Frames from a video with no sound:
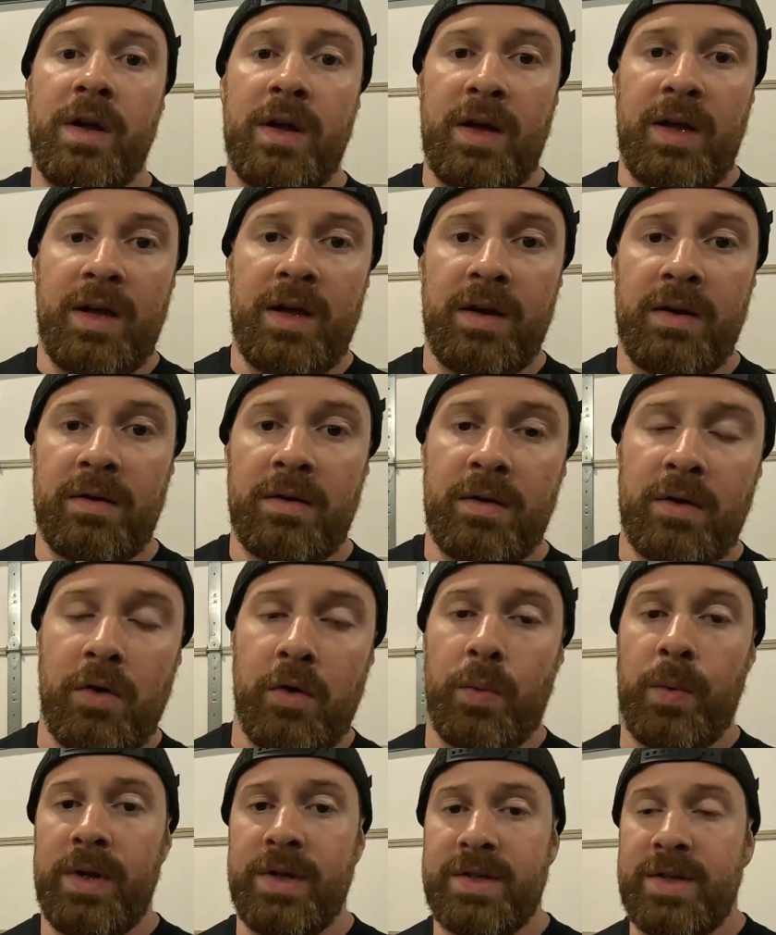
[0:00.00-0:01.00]
and
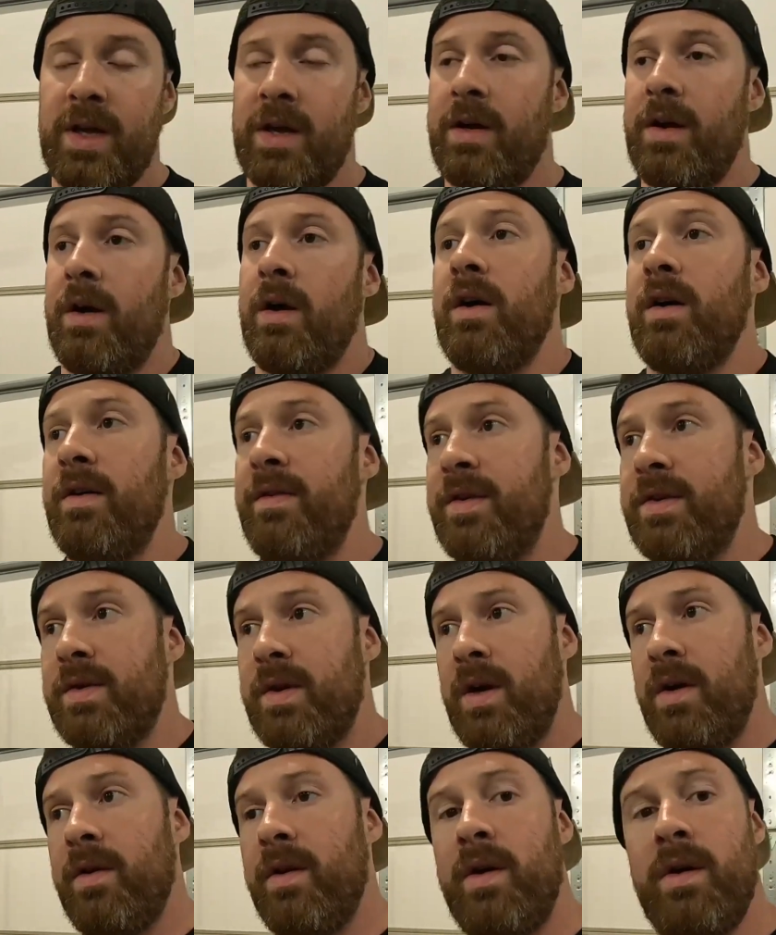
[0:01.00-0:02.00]
go winch that car into the
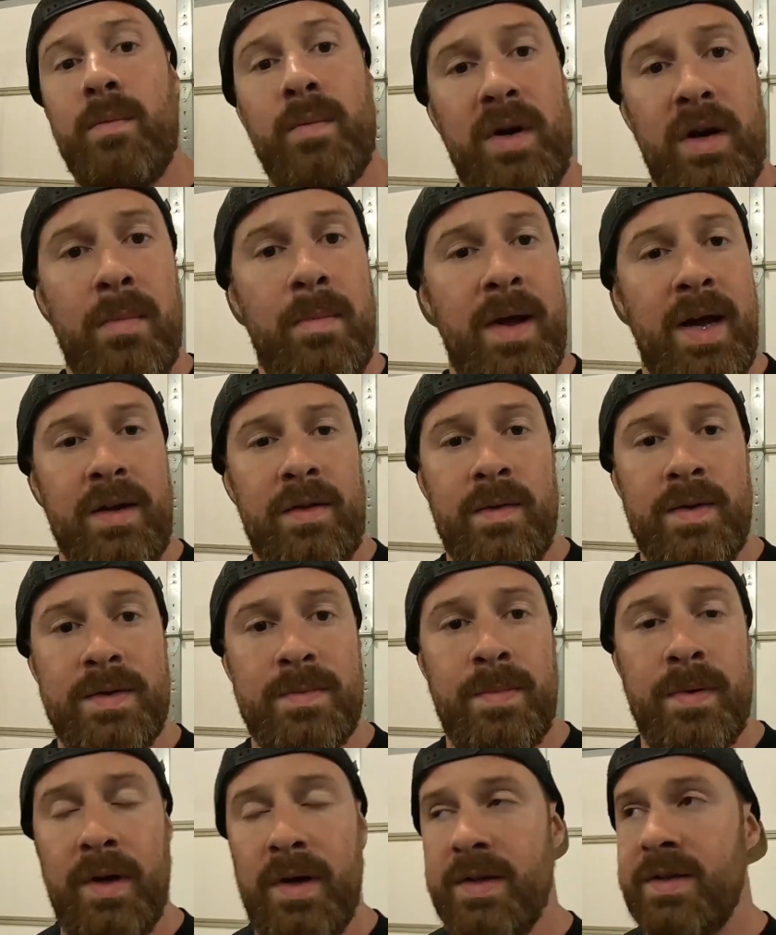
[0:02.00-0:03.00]
trailer and bring it back to
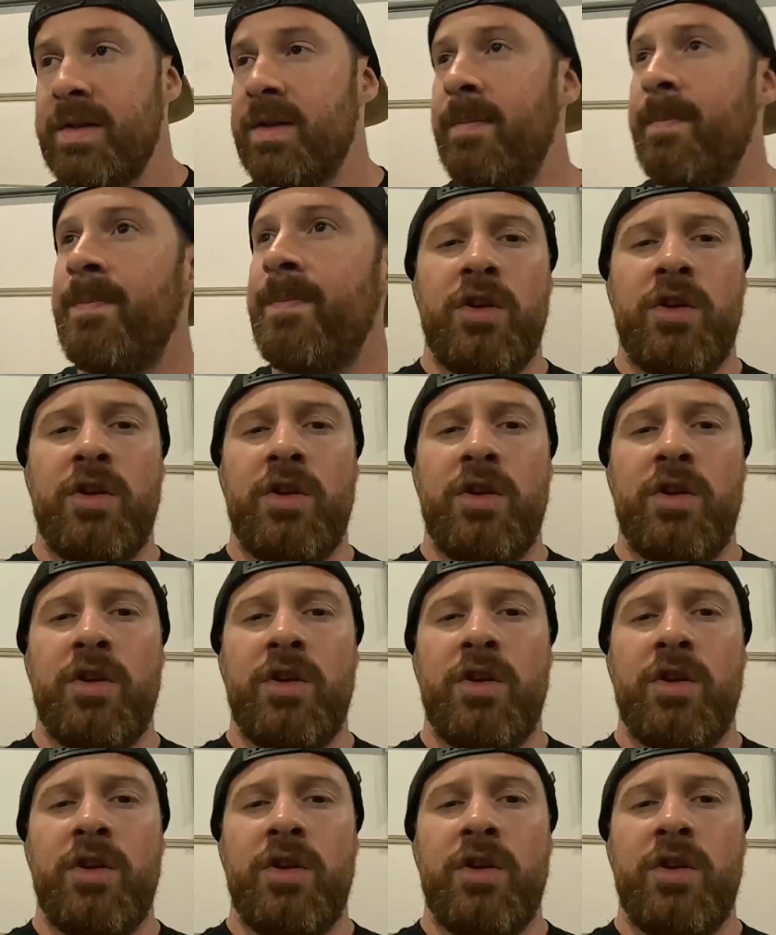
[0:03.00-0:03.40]
his place.